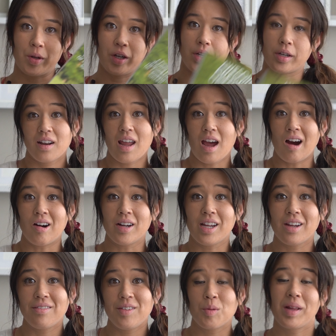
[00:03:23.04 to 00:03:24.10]
book. Now,
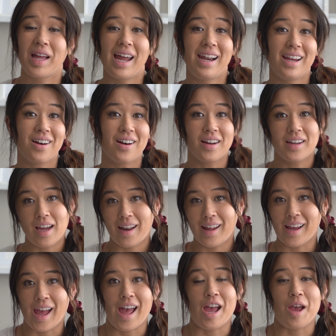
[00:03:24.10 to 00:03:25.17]
if you're planning on
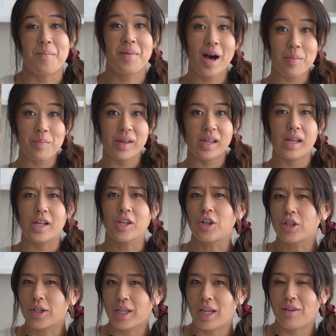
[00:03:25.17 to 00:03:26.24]
getting a puppy and
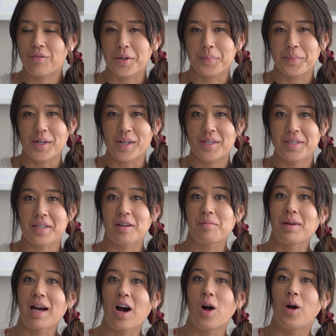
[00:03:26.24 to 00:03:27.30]
you're looking for books
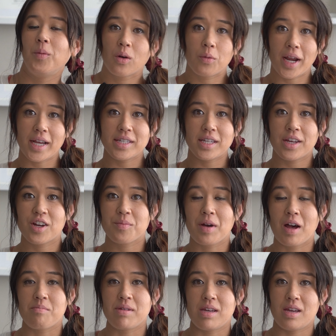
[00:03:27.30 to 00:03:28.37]
about raising your
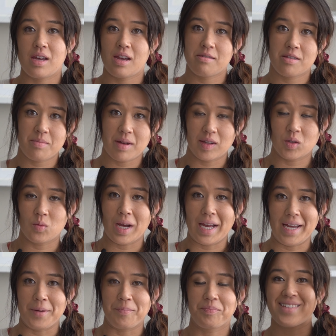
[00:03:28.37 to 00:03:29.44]
puppy in the best
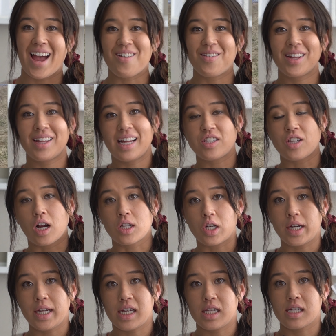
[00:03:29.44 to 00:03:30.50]
way, I really like
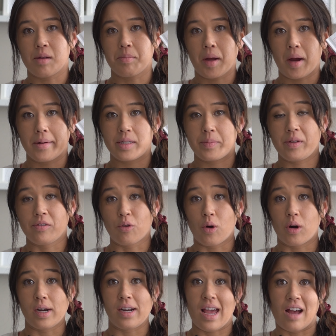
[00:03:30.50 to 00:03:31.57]
Dr. Ian Dunbar's
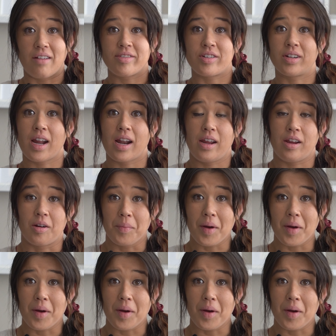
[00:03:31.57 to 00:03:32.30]
Before and After Getting Your